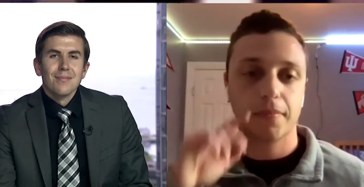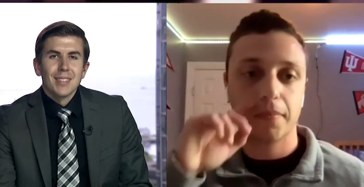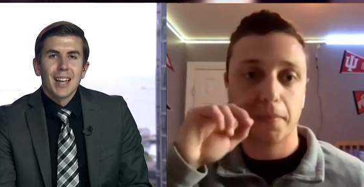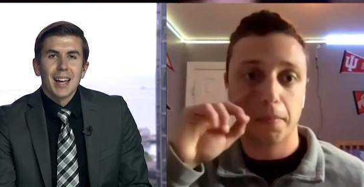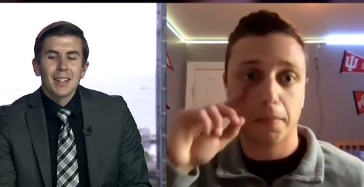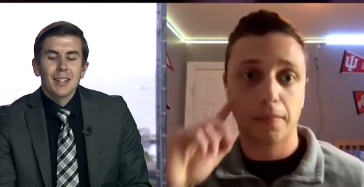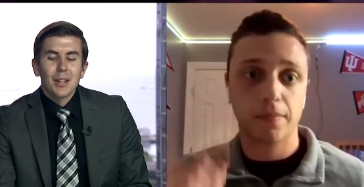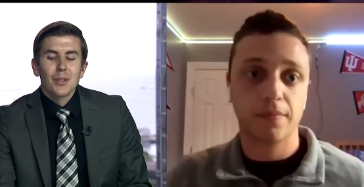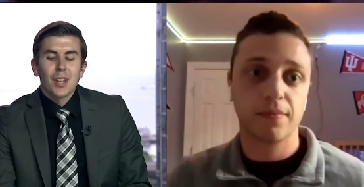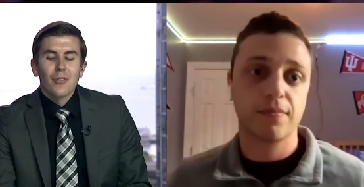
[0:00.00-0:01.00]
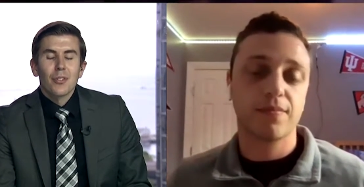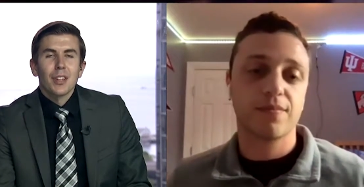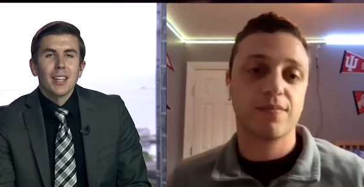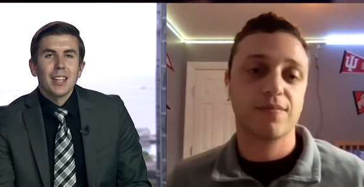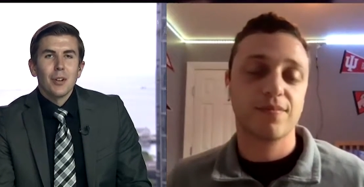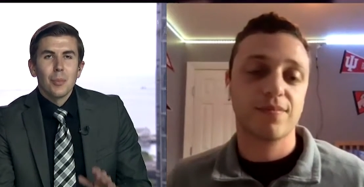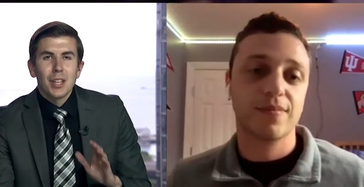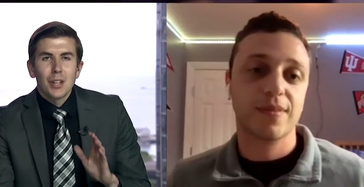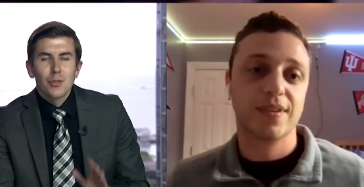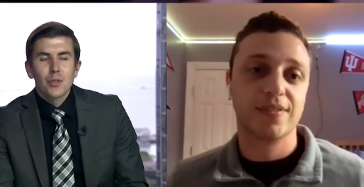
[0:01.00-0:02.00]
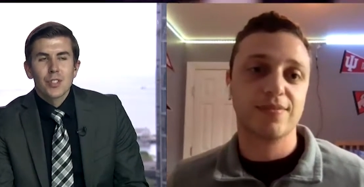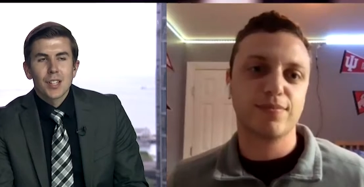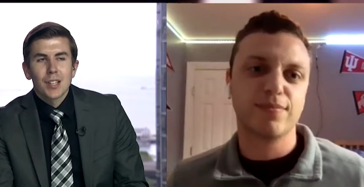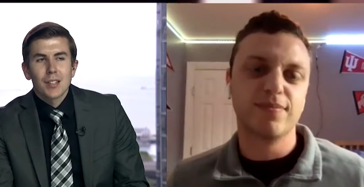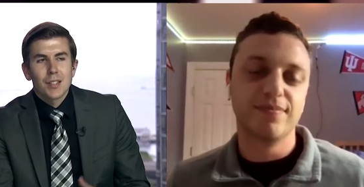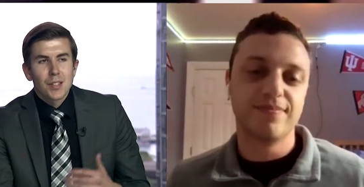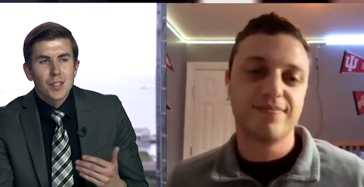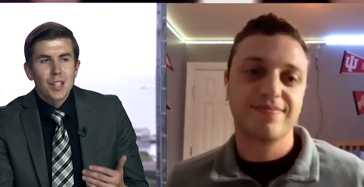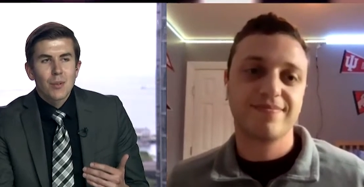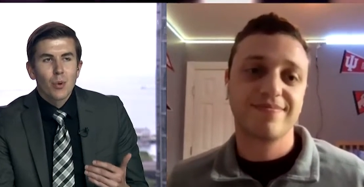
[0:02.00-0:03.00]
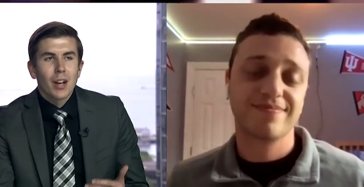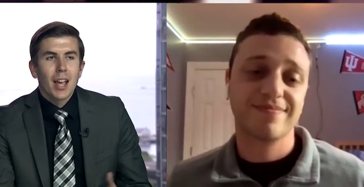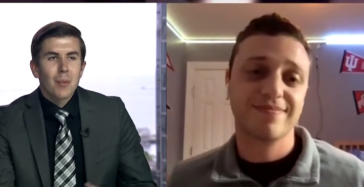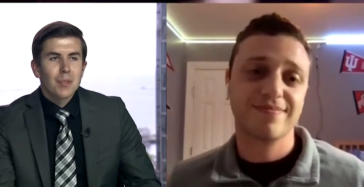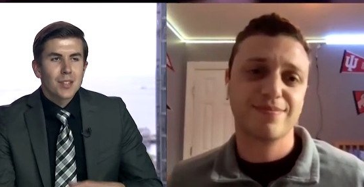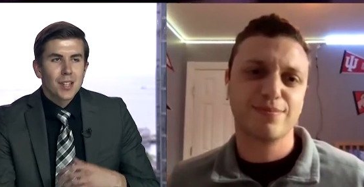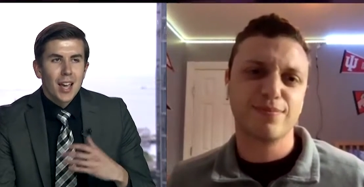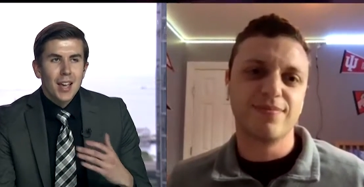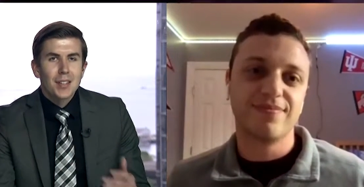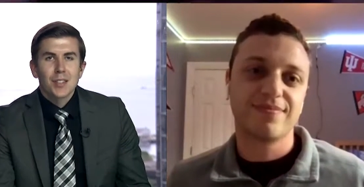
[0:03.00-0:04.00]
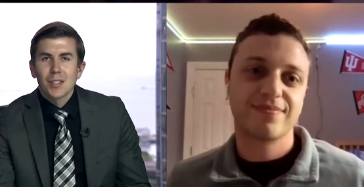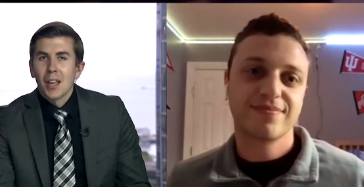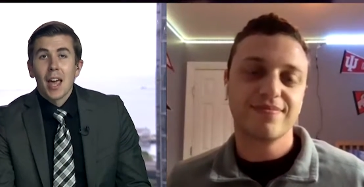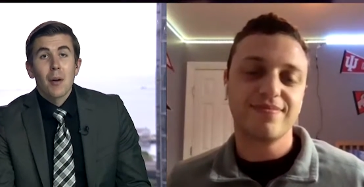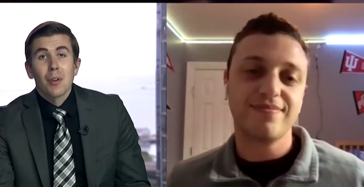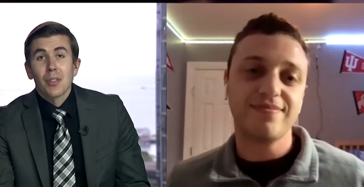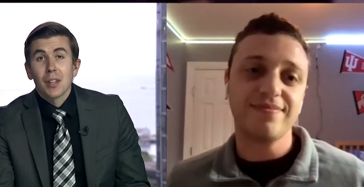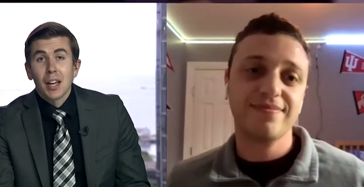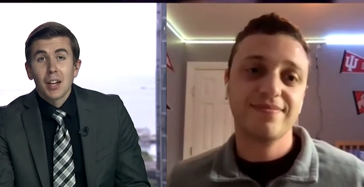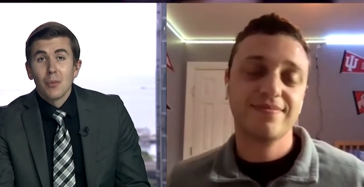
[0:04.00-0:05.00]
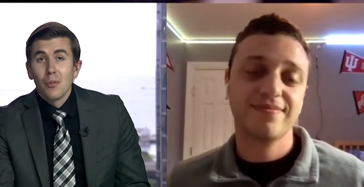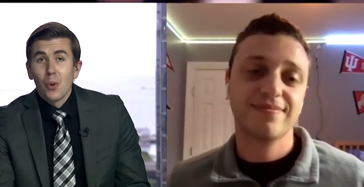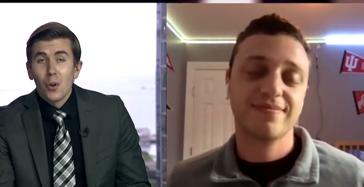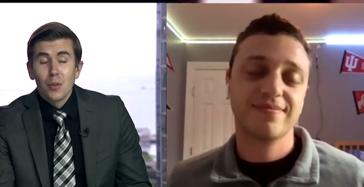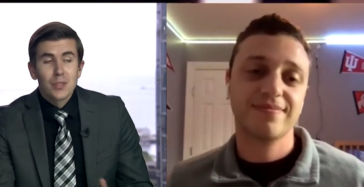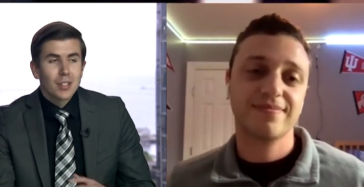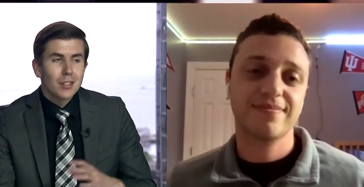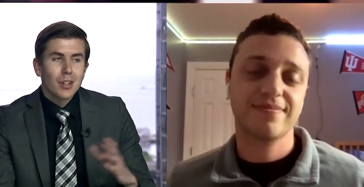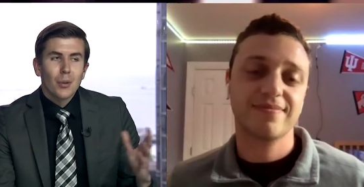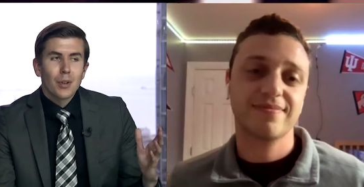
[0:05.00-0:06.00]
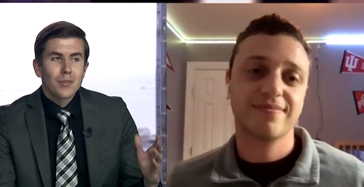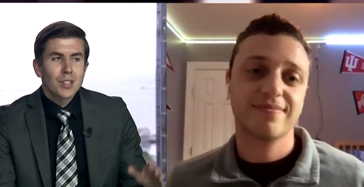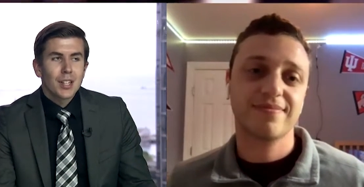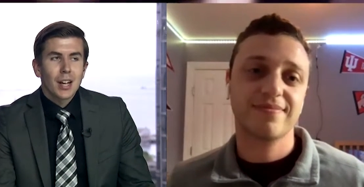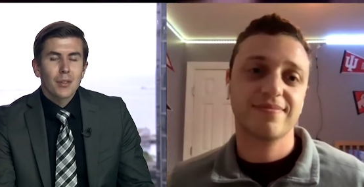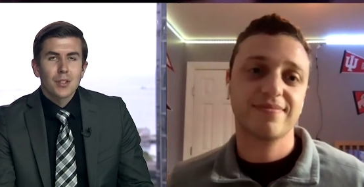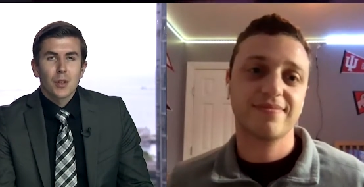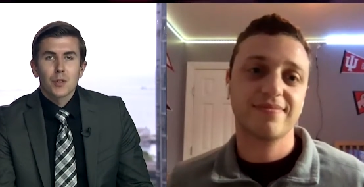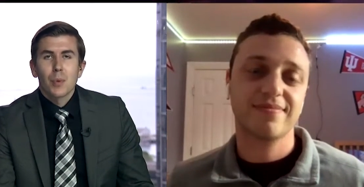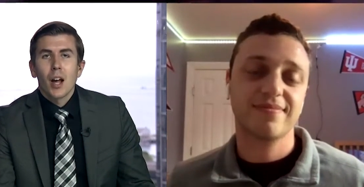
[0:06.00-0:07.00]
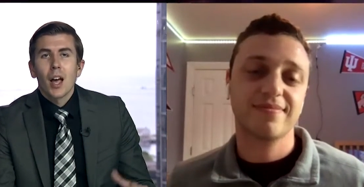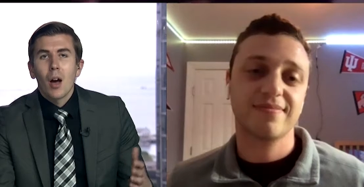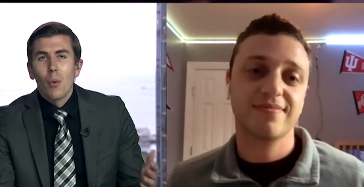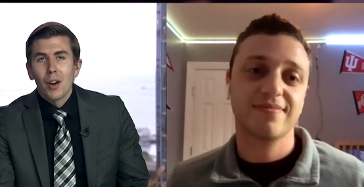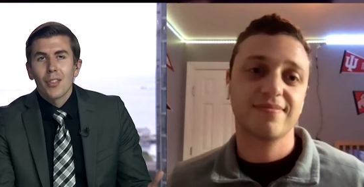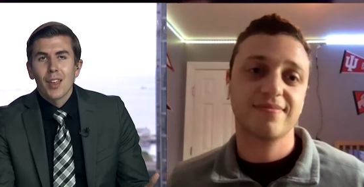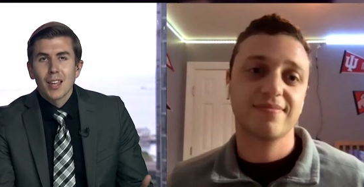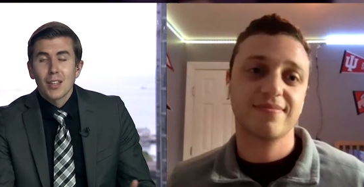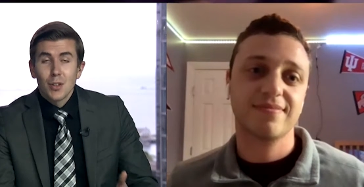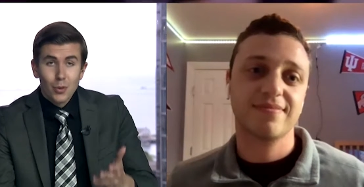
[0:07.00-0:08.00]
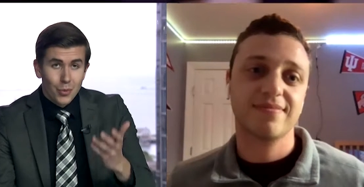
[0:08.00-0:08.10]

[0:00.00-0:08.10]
Speaker 1: yeah it'll definitely it'll be interesting to see what happens as everything kind of evolves and you know we've seen how this goes but i, I want to thank you